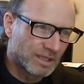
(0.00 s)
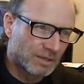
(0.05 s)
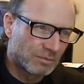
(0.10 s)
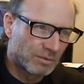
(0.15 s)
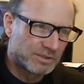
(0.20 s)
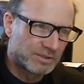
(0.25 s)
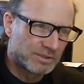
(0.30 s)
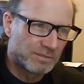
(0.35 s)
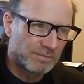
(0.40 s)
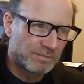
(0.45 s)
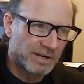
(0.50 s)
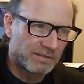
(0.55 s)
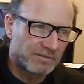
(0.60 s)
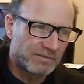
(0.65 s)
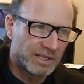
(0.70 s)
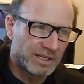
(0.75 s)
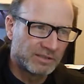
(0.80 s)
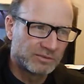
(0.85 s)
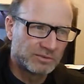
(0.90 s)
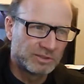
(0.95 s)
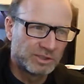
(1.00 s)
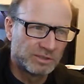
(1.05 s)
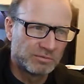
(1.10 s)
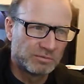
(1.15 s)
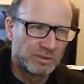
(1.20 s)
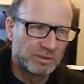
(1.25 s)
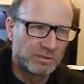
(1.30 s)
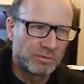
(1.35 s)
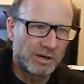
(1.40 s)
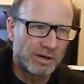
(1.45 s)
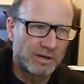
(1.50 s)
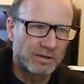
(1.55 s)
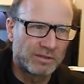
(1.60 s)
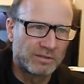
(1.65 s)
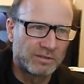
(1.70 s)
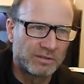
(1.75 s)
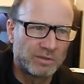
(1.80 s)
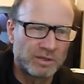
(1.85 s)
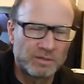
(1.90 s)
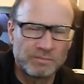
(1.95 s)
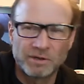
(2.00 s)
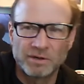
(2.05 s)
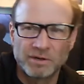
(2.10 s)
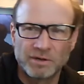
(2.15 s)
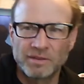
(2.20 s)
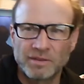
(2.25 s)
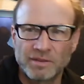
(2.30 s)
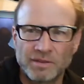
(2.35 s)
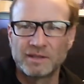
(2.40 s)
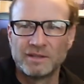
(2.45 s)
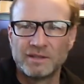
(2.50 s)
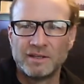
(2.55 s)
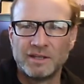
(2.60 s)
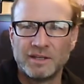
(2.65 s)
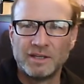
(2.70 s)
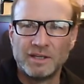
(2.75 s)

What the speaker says: What is the amount of energy required to run a marathon?